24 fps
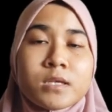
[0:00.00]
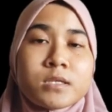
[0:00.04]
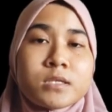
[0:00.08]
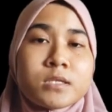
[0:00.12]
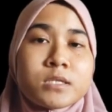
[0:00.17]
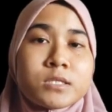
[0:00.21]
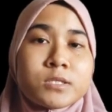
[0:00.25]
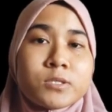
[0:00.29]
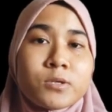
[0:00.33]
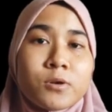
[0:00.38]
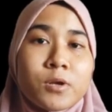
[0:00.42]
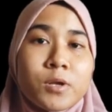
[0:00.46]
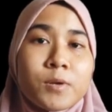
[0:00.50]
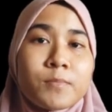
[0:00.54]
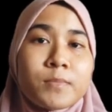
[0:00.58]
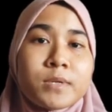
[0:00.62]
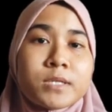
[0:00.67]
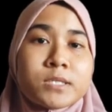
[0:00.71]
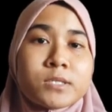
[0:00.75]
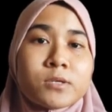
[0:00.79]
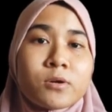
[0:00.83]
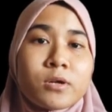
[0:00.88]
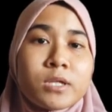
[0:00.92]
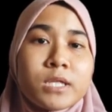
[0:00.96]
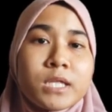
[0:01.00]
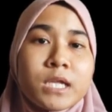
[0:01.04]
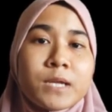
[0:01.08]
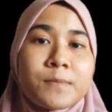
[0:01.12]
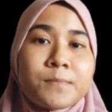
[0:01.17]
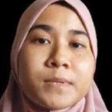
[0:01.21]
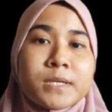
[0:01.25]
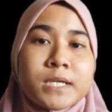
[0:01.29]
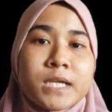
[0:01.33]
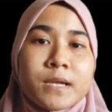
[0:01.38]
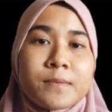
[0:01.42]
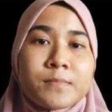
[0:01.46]
The theorem is only
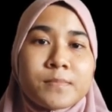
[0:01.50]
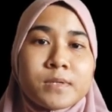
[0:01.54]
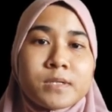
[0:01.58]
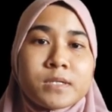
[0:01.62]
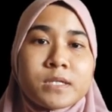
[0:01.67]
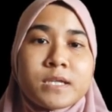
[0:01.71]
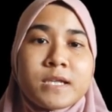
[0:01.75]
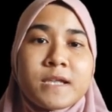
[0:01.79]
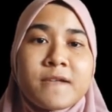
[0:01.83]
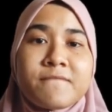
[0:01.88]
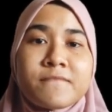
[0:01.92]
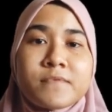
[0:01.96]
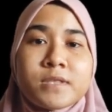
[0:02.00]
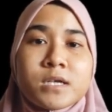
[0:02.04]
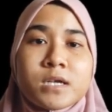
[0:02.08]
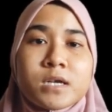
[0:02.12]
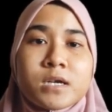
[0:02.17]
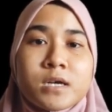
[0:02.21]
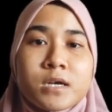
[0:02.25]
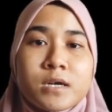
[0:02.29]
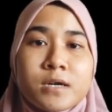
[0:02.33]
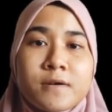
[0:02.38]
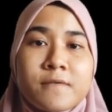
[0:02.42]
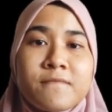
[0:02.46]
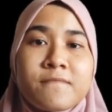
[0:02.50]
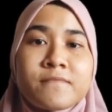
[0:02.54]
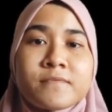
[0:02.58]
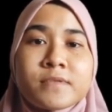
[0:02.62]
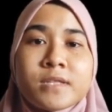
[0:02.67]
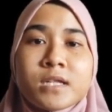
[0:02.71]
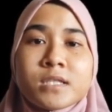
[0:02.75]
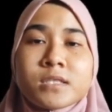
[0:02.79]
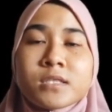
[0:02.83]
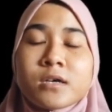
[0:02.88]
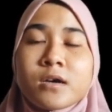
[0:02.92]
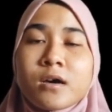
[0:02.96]
applicable if the curve
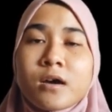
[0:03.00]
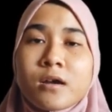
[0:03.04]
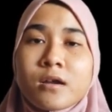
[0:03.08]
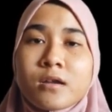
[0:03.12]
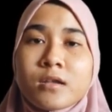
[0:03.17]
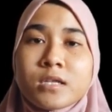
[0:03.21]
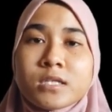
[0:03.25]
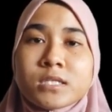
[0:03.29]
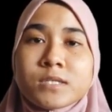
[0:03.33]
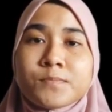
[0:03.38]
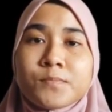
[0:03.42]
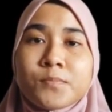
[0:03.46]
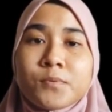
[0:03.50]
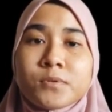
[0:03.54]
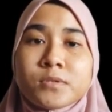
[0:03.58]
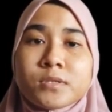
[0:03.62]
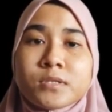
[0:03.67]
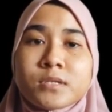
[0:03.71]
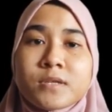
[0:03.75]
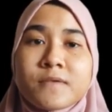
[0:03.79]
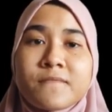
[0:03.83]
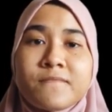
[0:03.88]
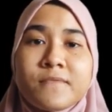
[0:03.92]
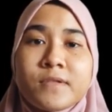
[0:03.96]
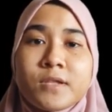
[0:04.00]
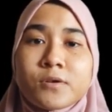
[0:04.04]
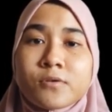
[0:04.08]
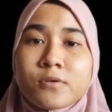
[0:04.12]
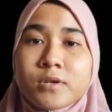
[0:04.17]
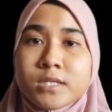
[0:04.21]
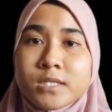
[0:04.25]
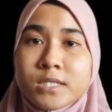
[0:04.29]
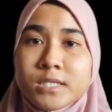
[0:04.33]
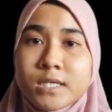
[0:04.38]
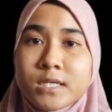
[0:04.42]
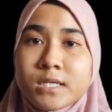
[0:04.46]
delta R is positively
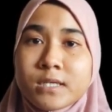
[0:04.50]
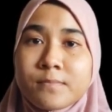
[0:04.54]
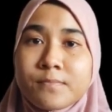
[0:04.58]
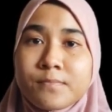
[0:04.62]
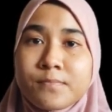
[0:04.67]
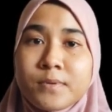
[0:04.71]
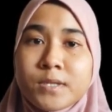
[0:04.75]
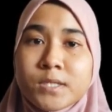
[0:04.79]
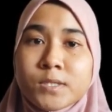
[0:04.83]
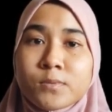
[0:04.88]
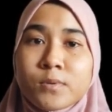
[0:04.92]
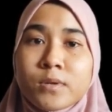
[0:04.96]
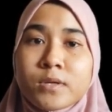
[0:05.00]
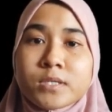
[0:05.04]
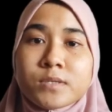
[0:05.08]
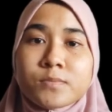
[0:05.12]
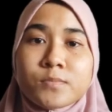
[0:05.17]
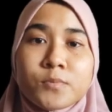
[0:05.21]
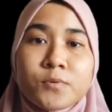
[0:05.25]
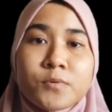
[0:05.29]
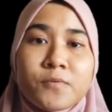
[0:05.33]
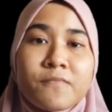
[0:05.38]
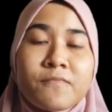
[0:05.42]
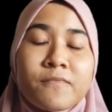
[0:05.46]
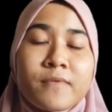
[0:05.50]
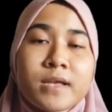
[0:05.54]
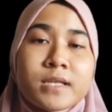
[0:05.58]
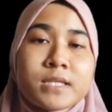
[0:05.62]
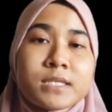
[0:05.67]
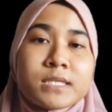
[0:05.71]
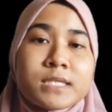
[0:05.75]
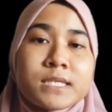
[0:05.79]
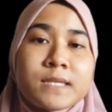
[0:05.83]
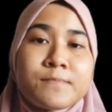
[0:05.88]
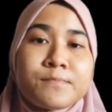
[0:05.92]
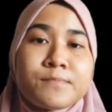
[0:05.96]
oriented, piecewise smooth,
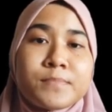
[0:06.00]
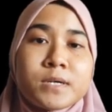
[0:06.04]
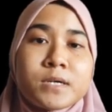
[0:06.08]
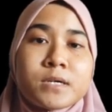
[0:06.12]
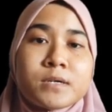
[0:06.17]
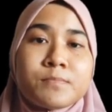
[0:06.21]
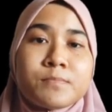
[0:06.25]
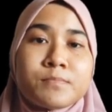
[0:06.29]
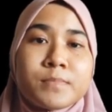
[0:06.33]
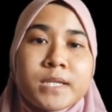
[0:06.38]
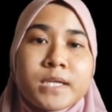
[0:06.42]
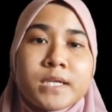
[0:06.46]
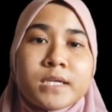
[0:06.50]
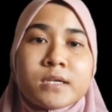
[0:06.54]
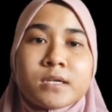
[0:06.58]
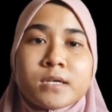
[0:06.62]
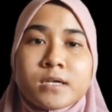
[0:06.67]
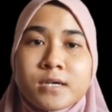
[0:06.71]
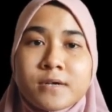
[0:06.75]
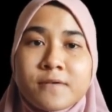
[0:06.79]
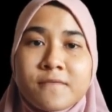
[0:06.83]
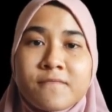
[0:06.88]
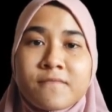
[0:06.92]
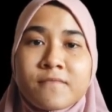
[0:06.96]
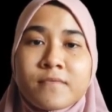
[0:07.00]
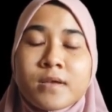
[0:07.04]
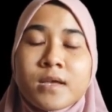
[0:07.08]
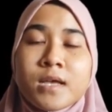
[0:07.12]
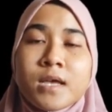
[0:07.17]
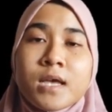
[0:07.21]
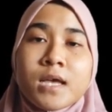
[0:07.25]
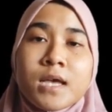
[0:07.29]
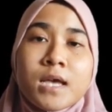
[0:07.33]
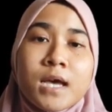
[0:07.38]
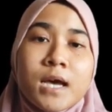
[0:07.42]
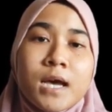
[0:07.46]
and simple plane curve.
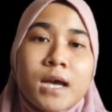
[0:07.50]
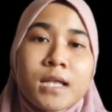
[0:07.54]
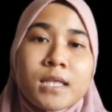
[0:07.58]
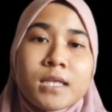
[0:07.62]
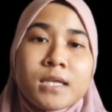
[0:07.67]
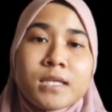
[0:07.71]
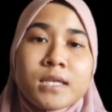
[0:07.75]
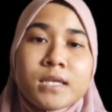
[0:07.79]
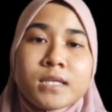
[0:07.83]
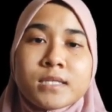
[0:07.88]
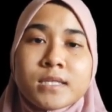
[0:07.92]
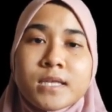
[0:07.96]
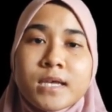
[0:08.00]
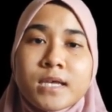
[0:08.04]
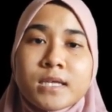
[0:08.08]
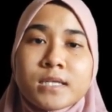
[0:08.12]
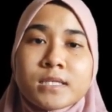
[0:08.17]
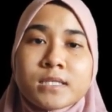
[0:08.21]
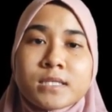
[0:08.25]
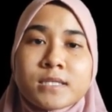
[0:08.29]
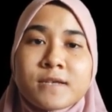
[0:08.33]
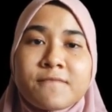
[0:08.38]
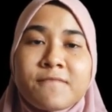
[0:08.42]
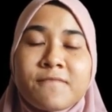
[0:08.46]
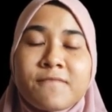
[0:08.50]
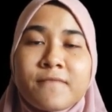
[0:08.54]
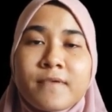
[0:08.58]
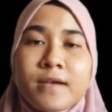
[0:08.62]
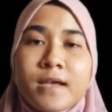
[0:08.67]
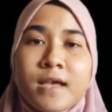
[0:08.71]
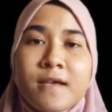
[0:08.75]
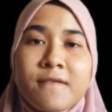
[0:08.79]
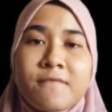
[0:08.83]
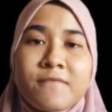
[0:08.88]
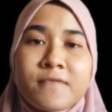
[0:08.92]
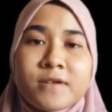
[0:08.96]
Other than that, the
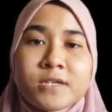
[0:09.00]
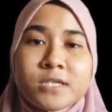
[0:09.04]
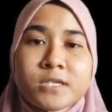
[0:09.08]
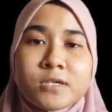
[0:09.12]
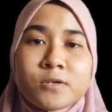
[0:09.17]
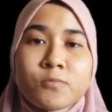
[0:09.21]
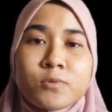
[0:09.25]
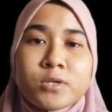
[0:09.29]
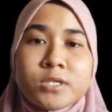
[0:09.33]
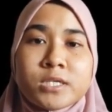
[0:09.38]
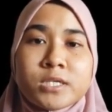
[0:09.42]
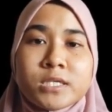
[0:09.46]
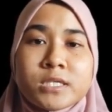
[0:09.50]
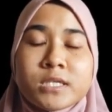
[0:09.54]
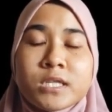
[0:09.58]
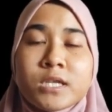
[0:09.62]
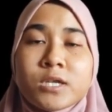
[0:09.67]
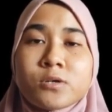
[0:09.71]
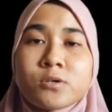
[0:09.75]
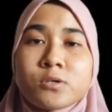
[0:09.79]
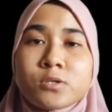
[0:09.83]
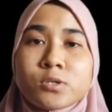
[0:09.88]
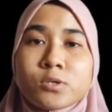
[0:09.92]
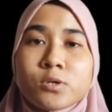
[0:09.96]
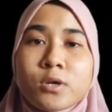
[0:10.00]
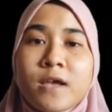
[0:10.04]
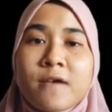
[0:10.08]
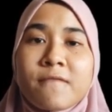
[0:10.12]
f function, which is equal to